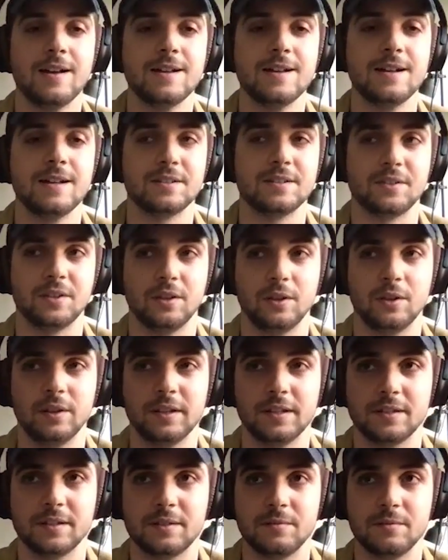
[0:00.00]
until
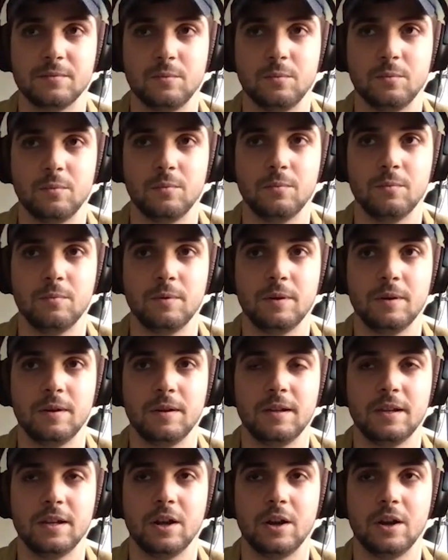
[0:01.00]
it
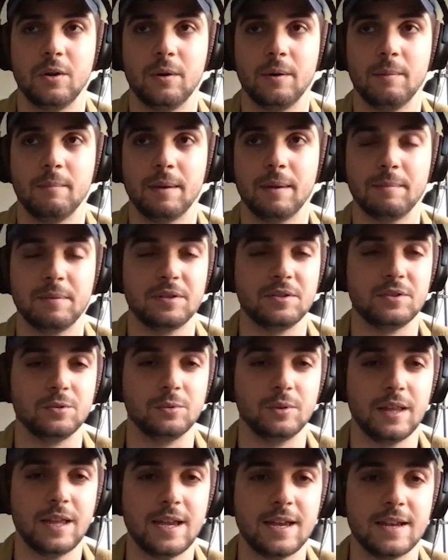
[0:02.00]
might be too
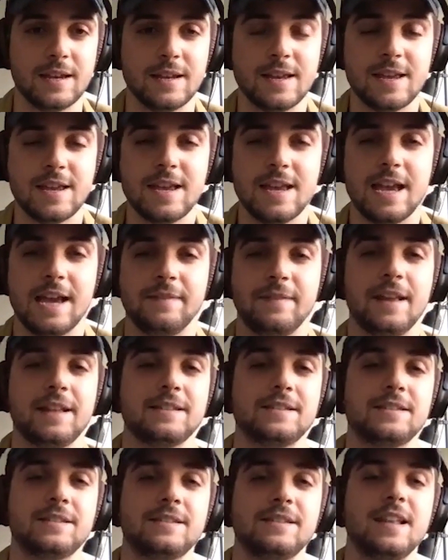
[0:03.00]
late. And
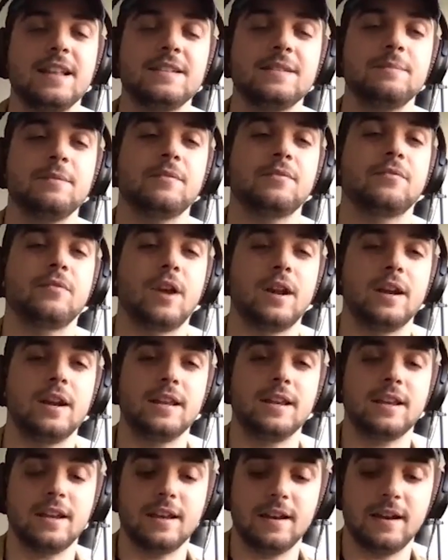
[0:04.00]
that's a bit
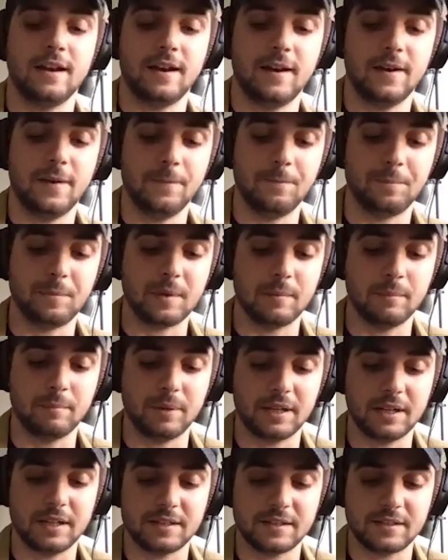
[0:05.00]
frightening,
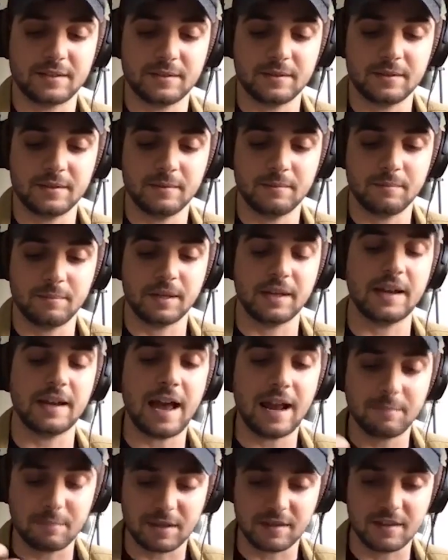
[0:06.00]
but it
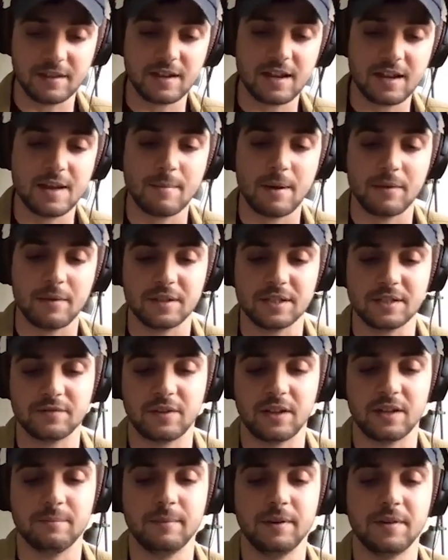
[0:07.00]
had me thinking about these
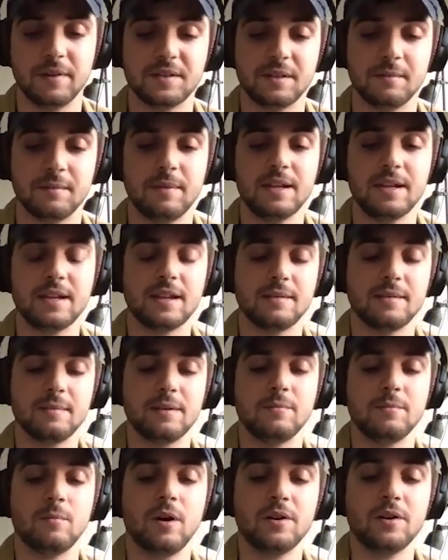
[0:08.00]
flood myths and making
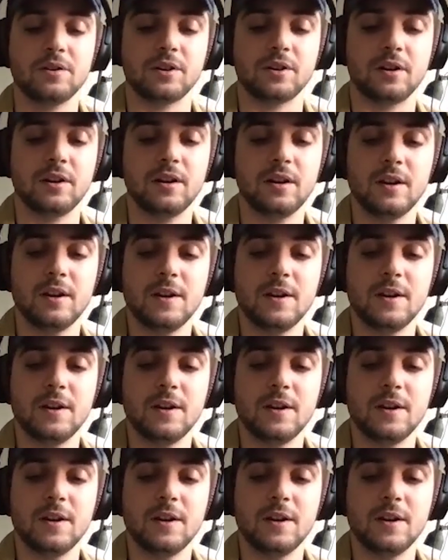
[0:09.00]
me wonder,